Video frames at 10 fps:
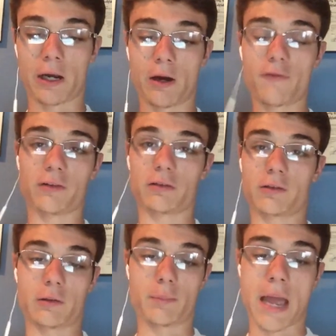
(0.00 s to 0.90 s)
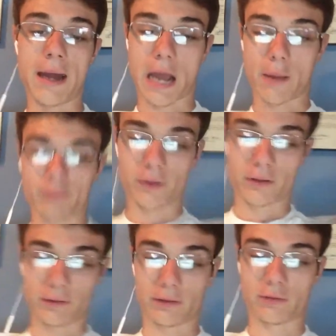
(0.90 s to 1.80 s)
Obviously, something bad happened
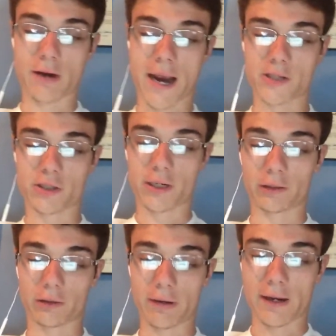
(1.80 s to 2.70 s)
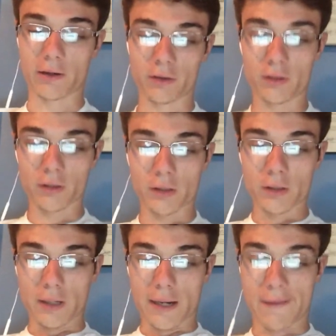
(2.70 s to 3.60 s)
because it crashed, hit the ground.
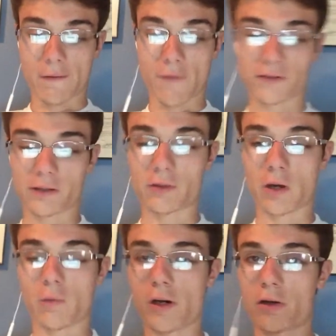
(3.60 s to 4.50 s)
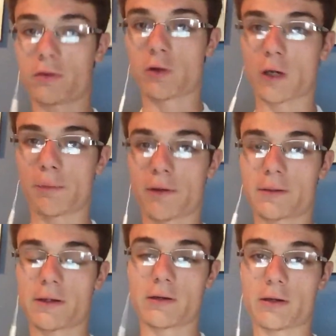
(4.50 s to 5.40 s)
And obviously, it's not one of those new airplanes
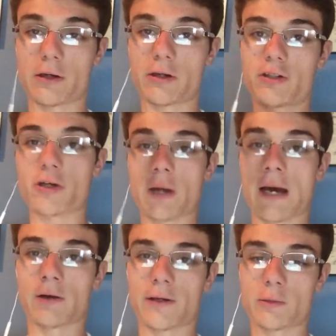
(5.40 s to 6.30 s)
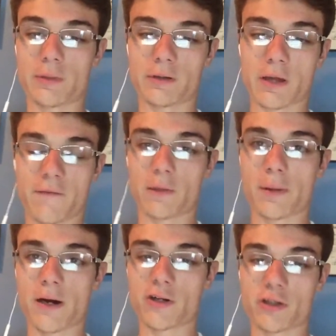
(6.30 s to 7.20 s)
that can, you can shoot out and you'll be safe in a
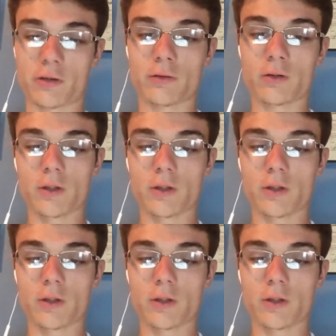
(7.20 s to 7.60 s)
parachute.